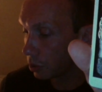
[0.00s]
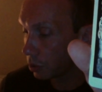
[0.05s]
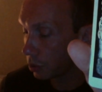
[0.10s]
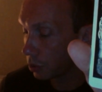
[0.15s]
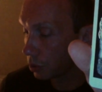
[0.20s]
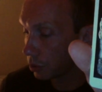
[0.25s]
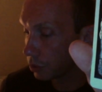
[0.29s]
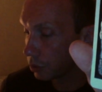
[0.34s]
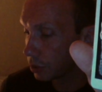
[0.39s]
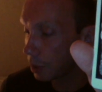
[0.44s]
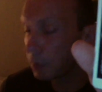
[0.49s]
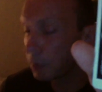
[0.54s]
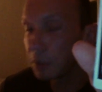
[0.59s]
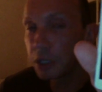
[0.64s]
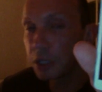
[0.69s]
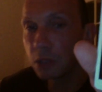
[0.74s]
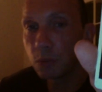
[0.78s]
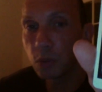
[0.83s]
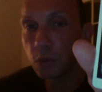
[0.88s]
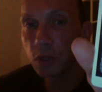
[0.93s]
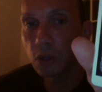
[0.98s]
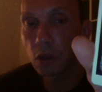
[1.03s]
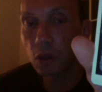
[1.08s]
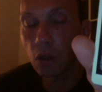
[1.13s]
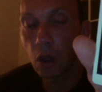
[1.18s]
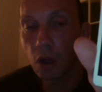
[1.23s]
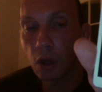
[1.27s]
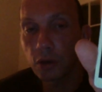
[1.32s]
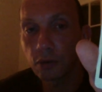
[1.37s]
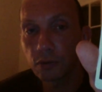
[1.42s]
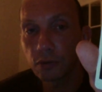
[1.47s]
somebody with a
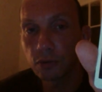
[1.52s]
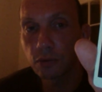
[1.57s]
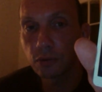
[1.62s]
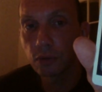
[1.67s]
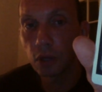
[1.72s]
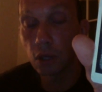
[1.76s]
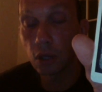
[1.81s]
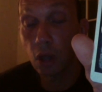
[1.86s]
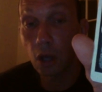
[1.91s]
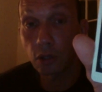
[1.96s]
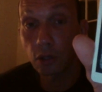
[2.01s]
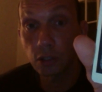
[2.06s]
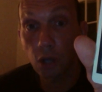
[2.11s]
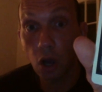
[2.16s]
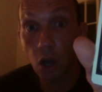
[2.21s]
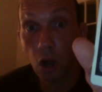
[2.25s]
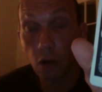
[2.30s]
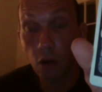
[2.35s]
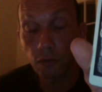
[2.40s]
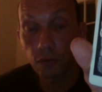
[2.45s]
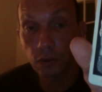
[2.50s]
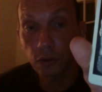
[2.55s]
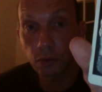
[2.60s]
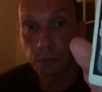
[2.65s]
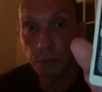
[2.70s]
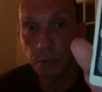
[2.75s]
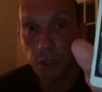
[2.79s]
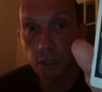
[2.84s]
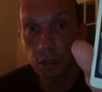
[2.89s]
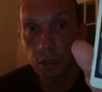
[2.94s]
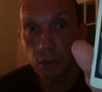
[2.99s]
lot to offer,
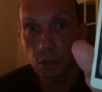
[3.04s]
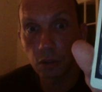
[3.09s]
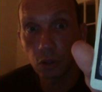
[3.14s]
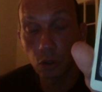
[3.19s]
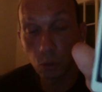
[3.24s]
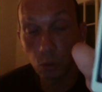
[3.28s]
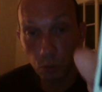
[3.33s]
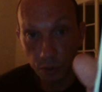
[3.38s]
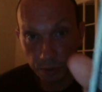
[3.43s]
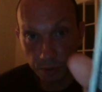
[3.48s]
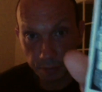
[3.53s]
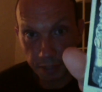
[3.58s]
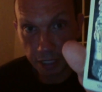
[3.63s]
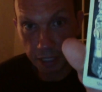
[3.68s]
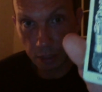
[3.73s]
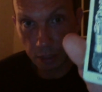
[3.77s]
but who was being